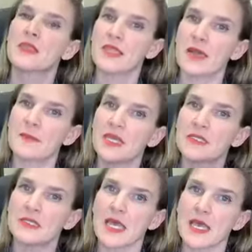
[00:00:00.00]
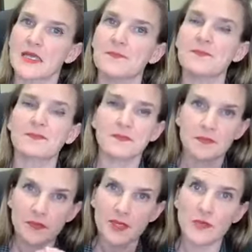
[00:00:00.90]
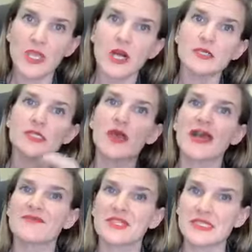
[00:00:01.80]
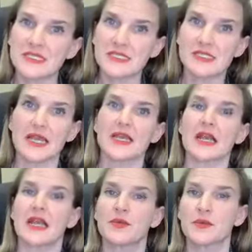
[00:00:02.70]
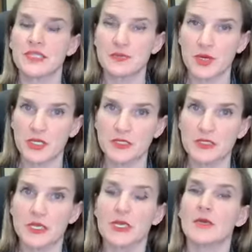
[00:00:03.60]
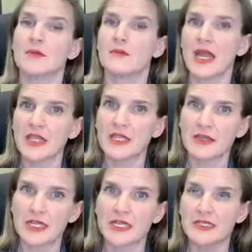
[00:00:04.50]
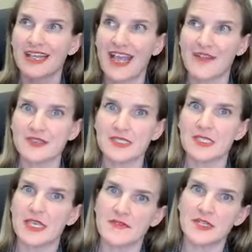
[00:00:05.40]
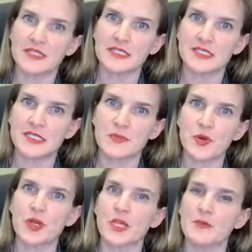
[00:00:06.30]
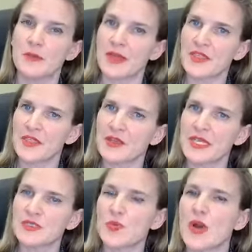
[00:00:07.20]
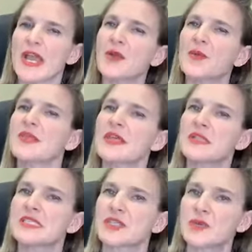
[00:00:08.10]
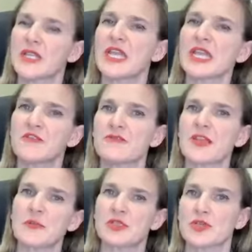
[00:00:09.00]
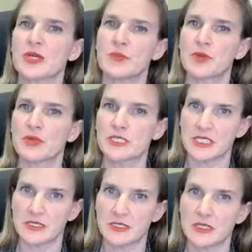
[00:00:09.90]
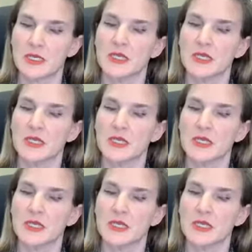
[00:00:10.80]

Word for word: That being said, we also have this cytokine response. My theory is, and I haven't seen the evidence to support it, but my theory is why are we then secreting inflammatory proteins?